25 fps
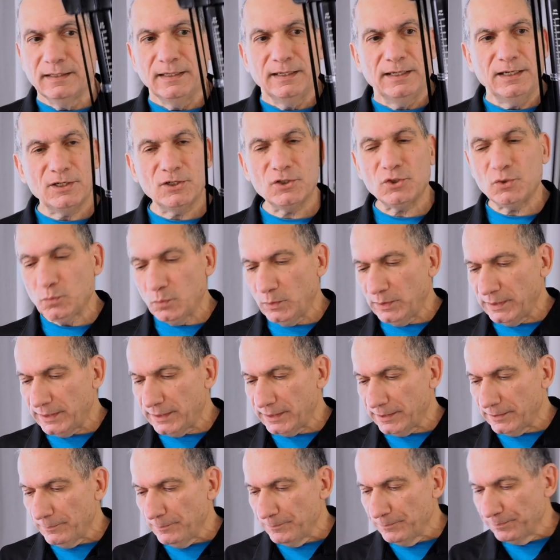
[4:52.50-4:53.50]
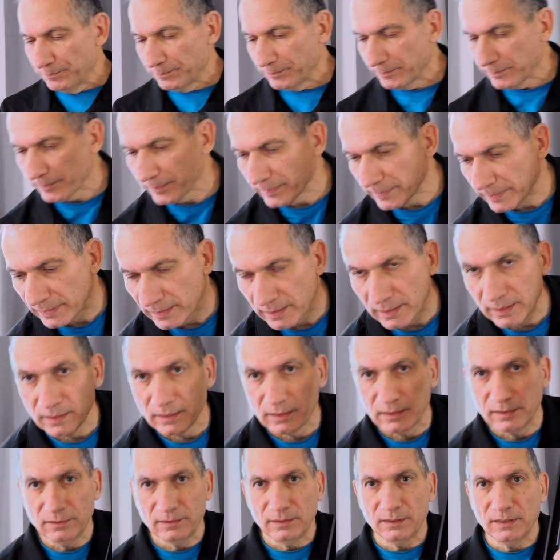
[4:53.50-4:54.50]
here's where
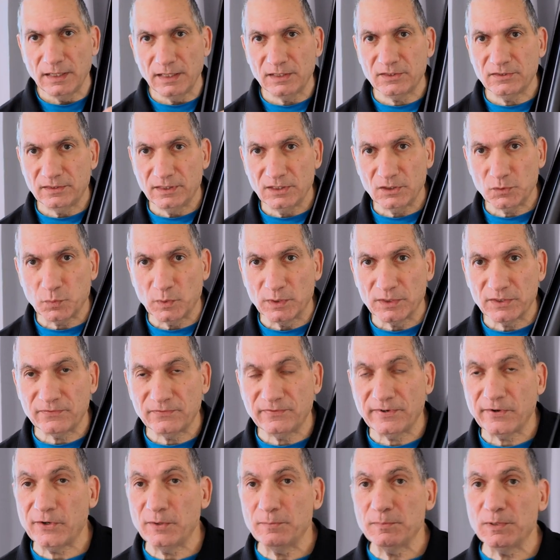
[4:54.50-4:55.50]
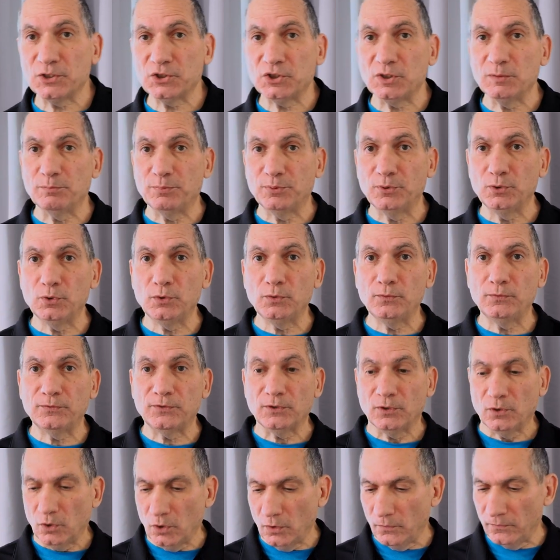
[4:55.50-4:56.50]
this one's very much improved
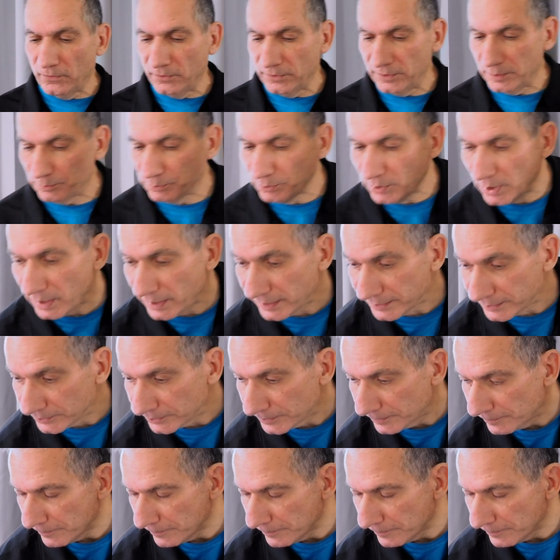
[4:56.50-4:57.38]
over the prior.